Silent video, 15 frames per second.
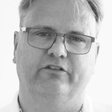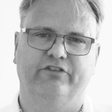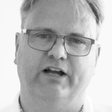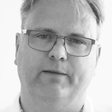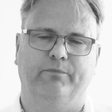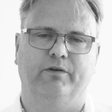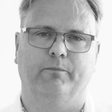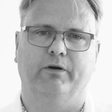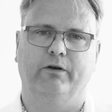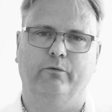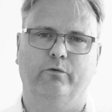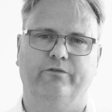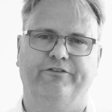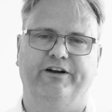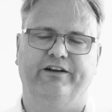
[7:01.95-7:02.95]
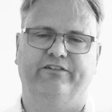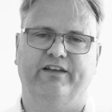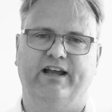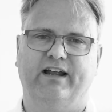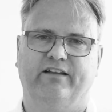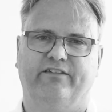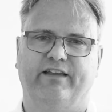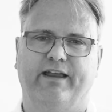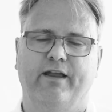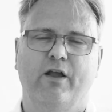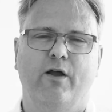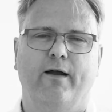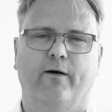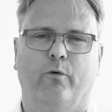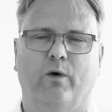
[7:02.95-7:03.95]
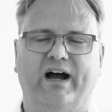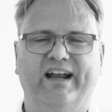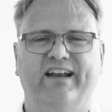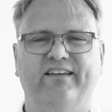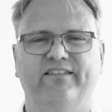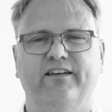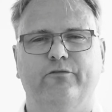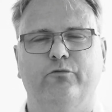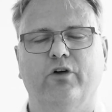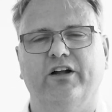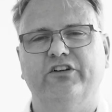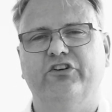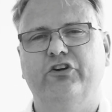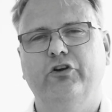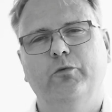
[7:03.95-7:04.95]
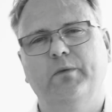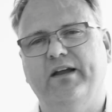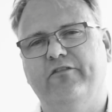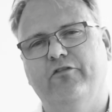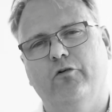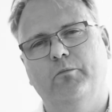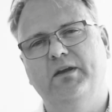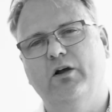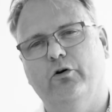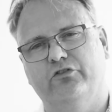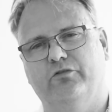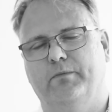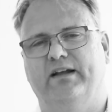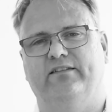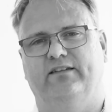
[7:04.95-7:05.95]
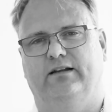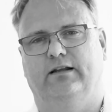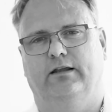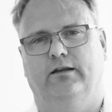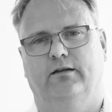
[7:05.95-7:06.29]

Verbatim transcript: time somebody will raise their hand and say, why doesn't it run QMake for me automatically?